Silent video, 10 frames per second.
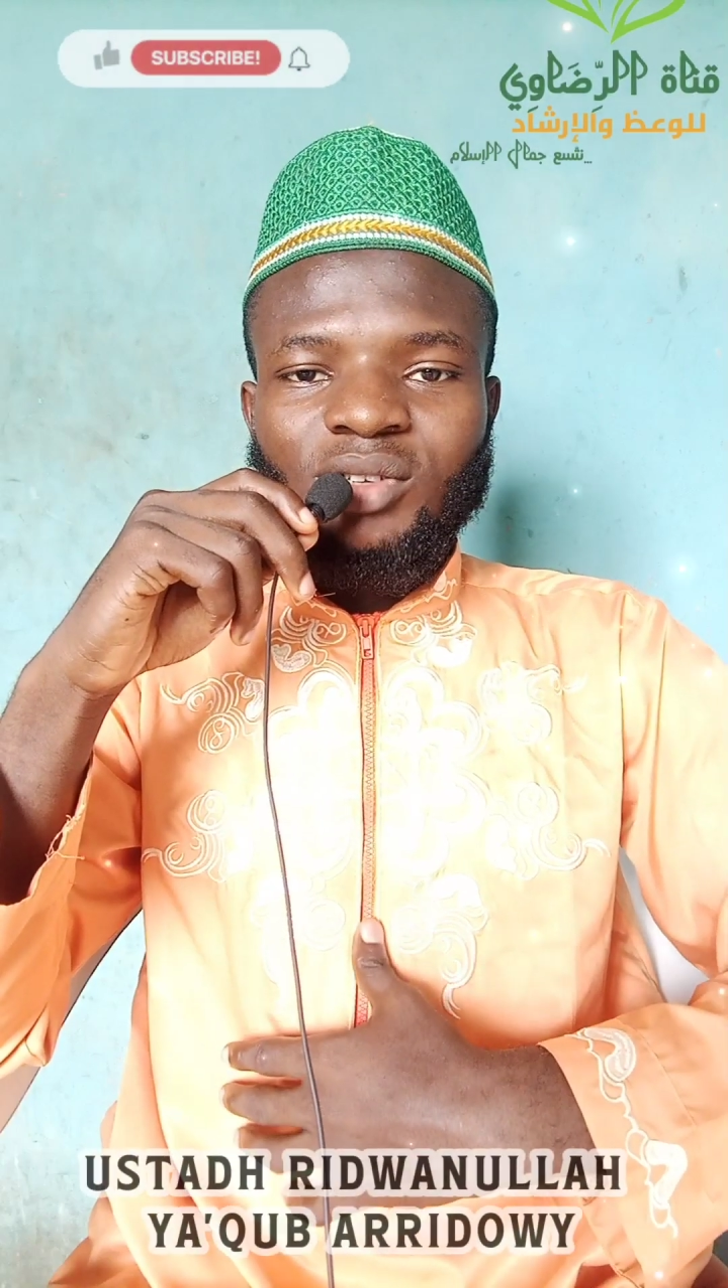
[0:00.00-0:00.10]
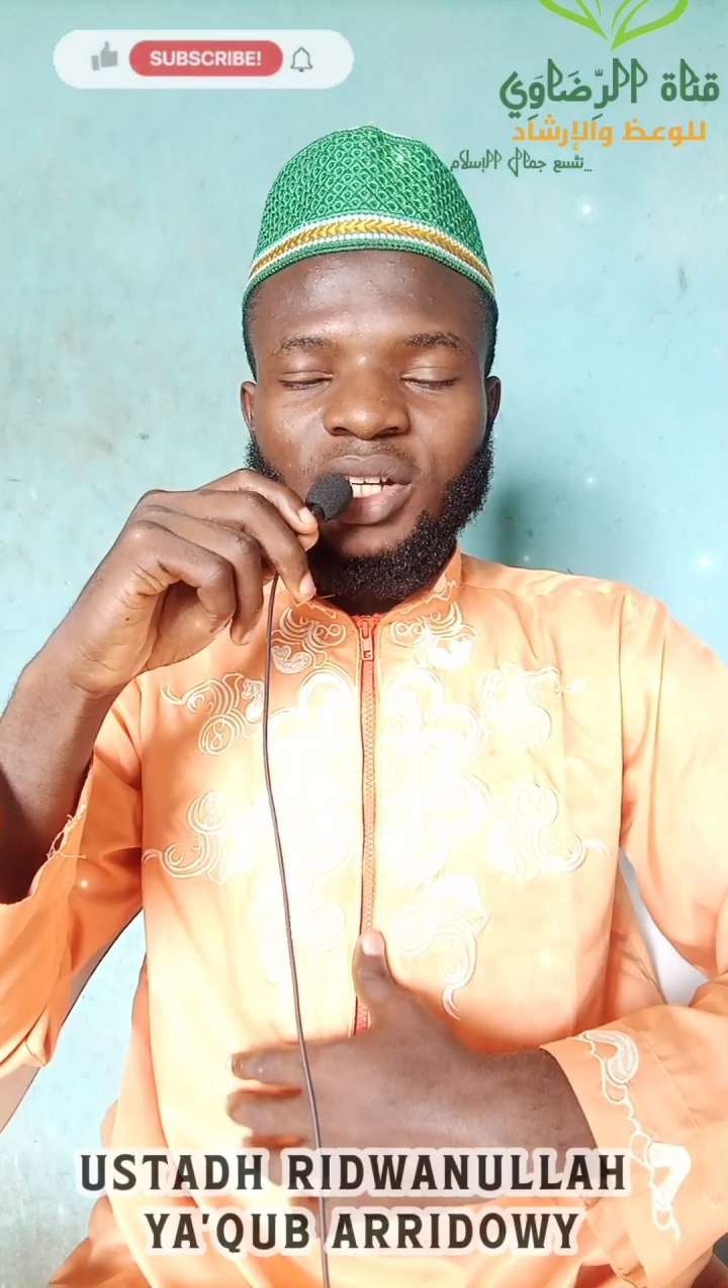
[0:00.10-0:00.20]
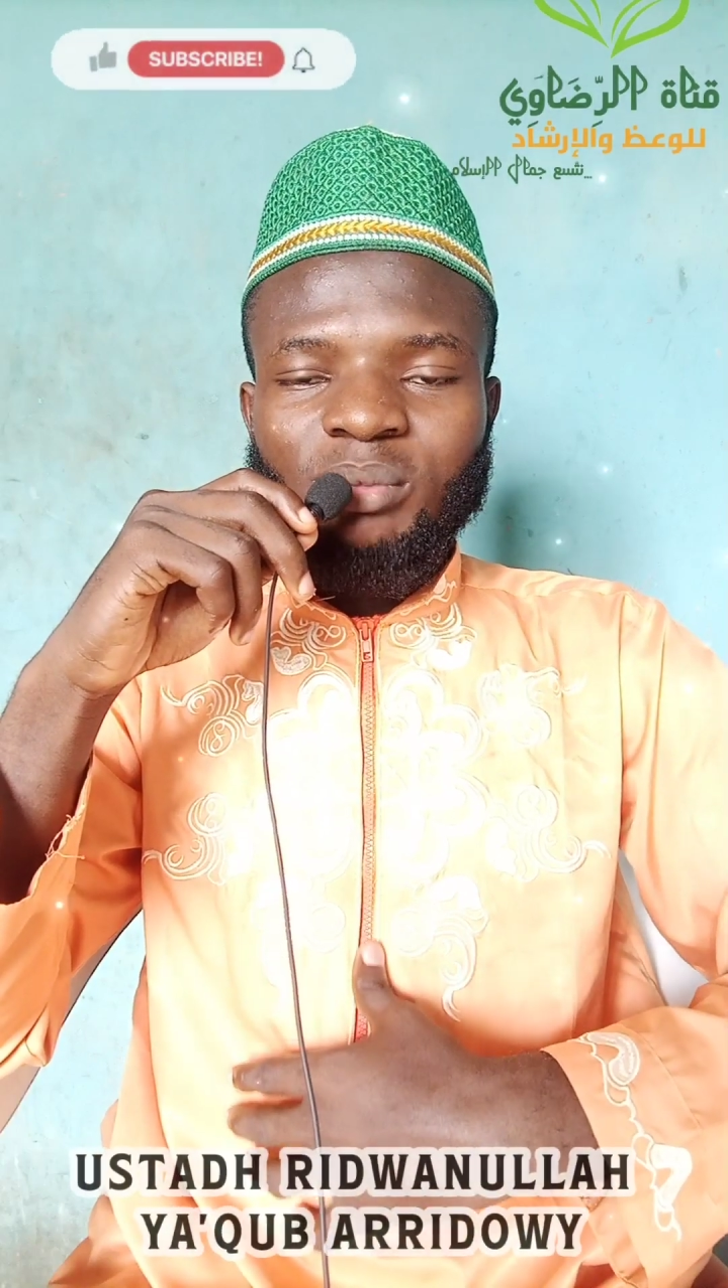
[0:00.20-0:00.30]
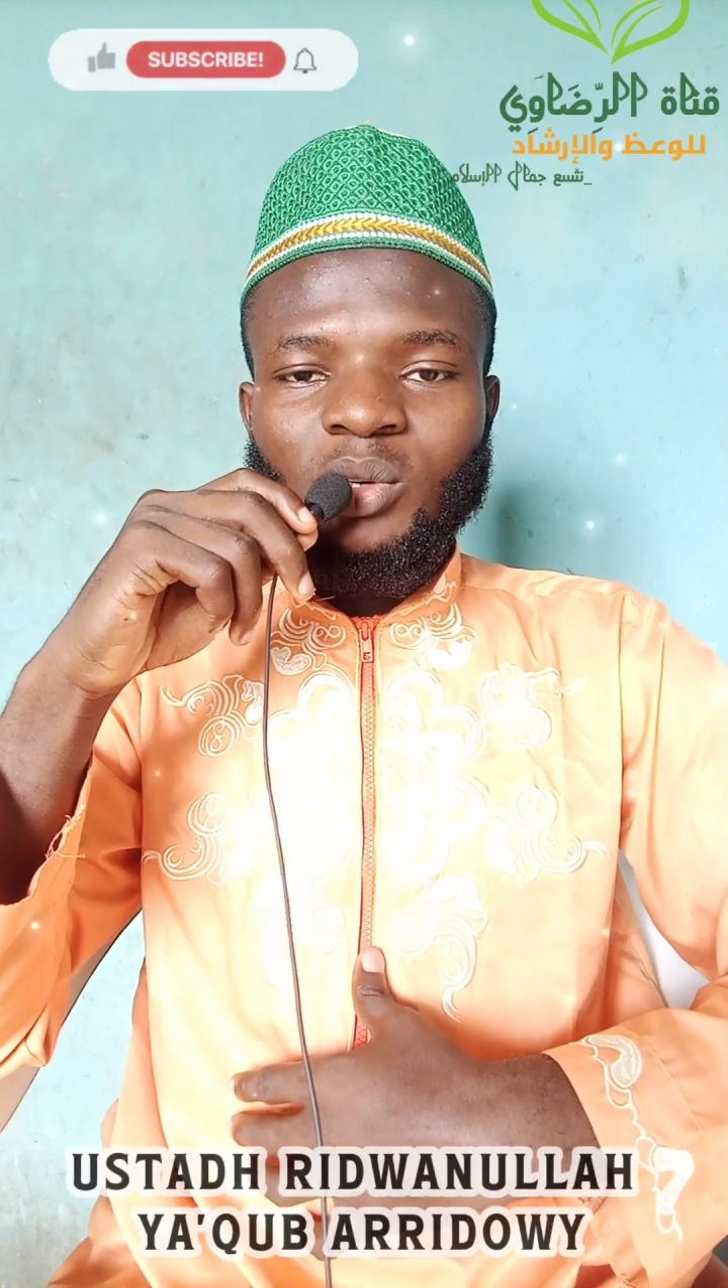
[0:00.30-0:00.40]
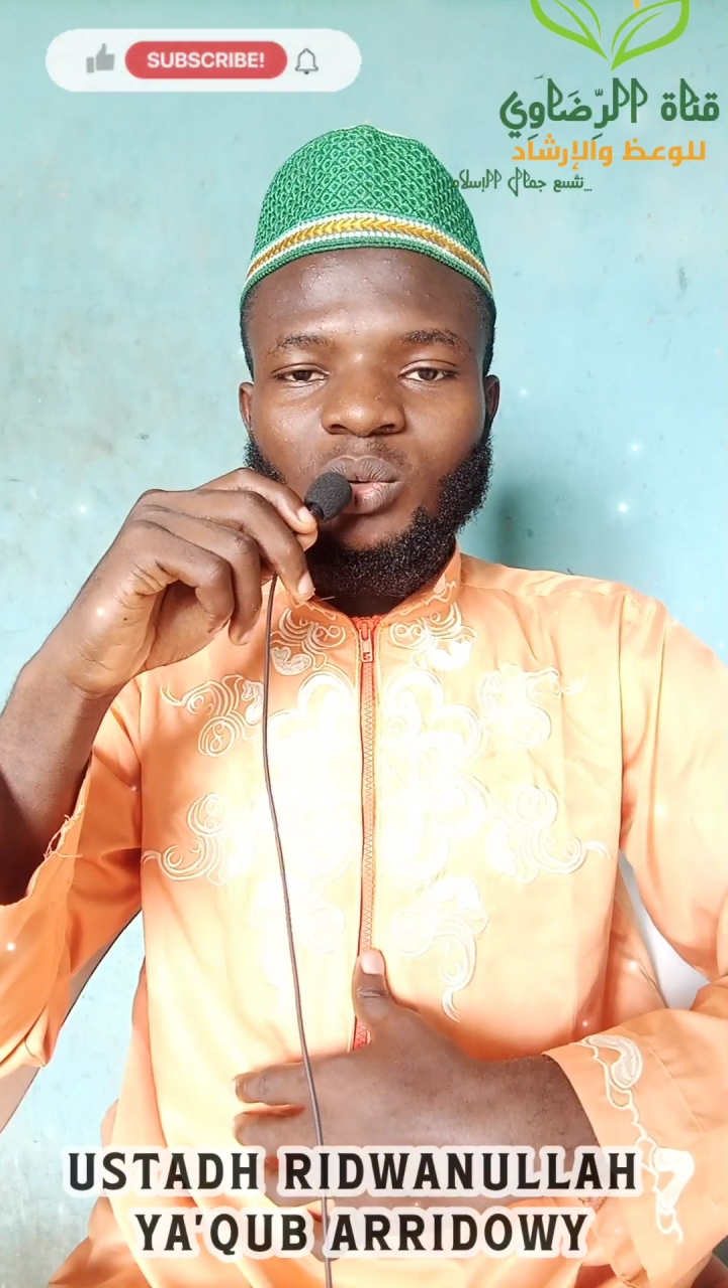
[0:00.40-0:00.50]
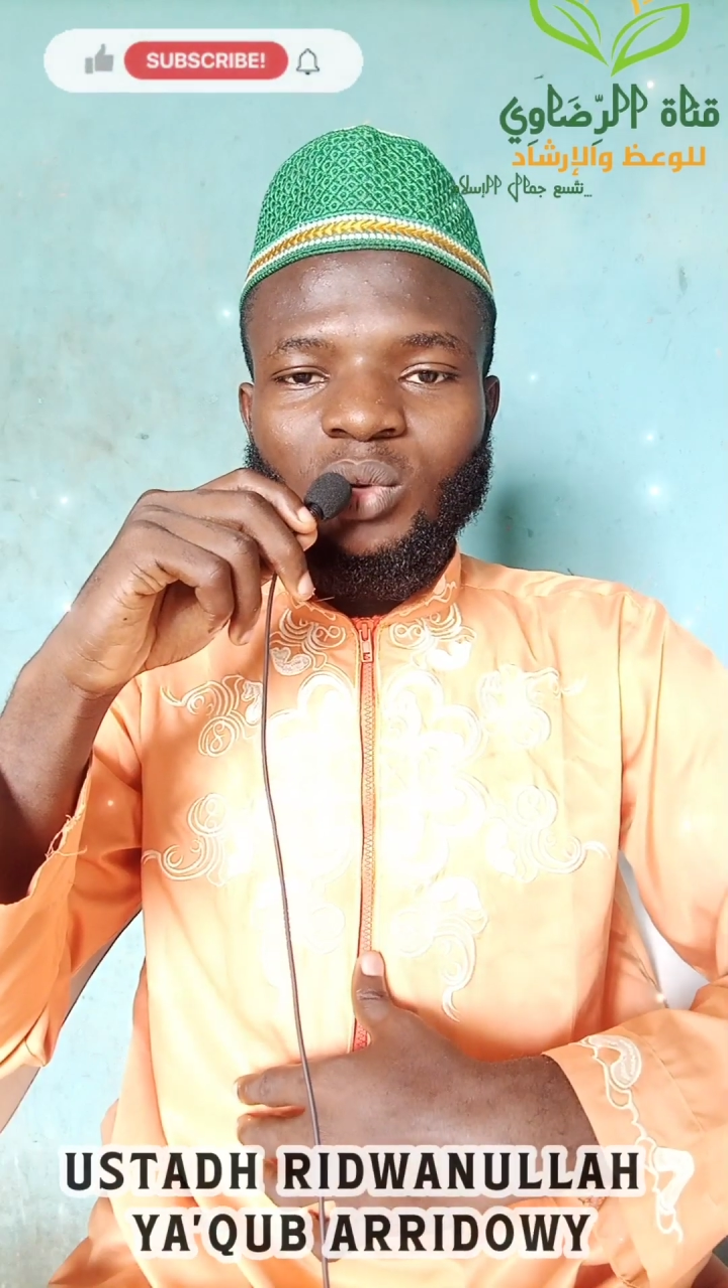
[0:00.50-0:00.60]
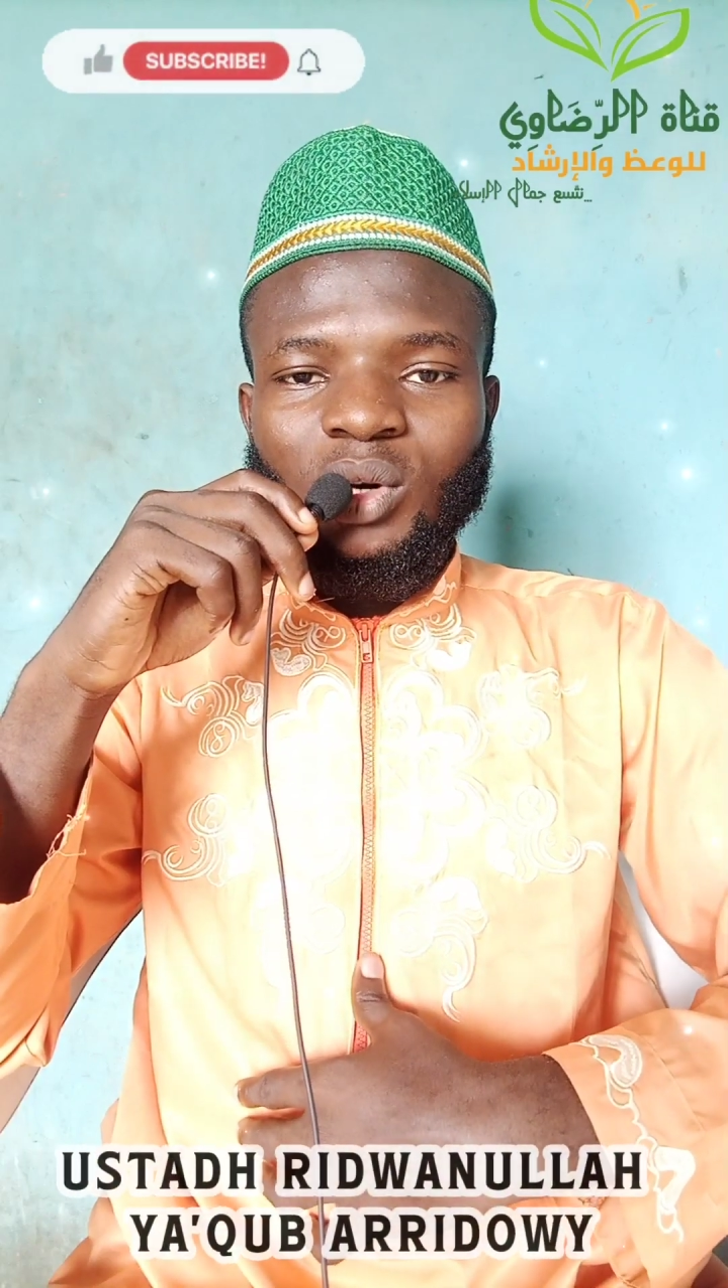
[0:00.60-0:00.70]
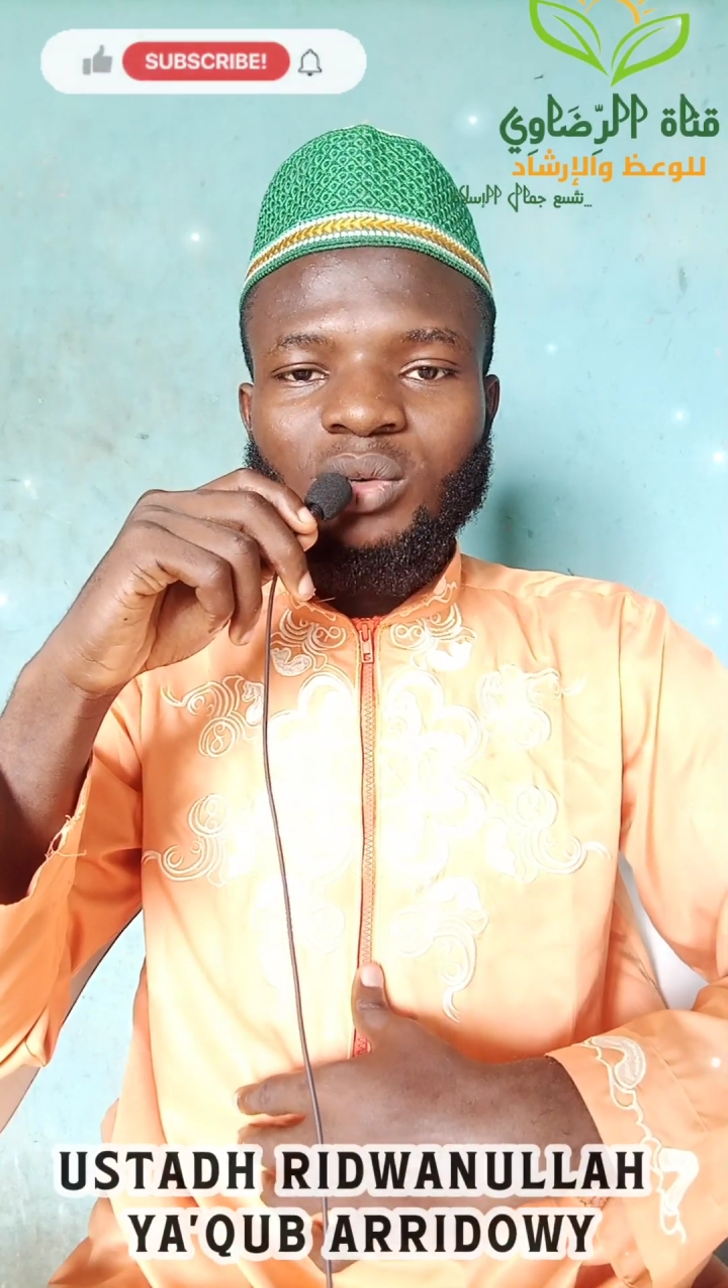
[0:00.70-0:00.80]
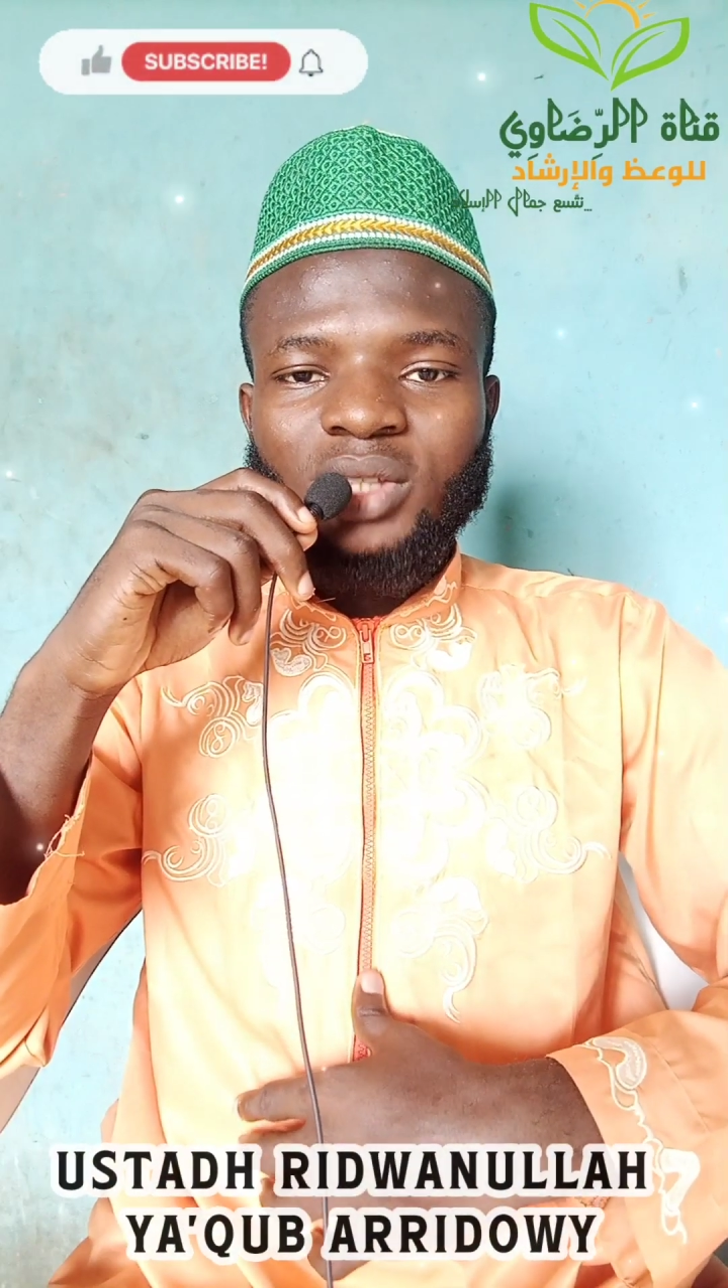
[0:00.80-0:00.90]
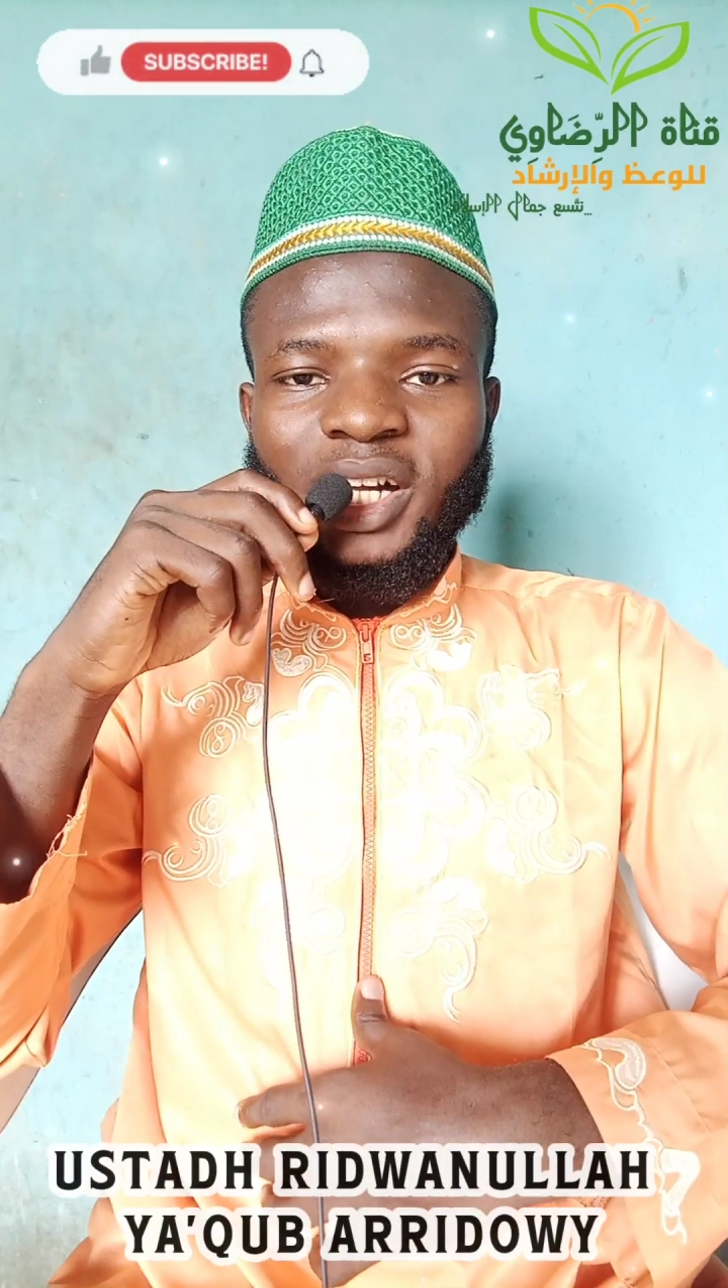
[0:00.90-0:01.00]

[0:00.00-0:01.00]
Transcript: rahimahullah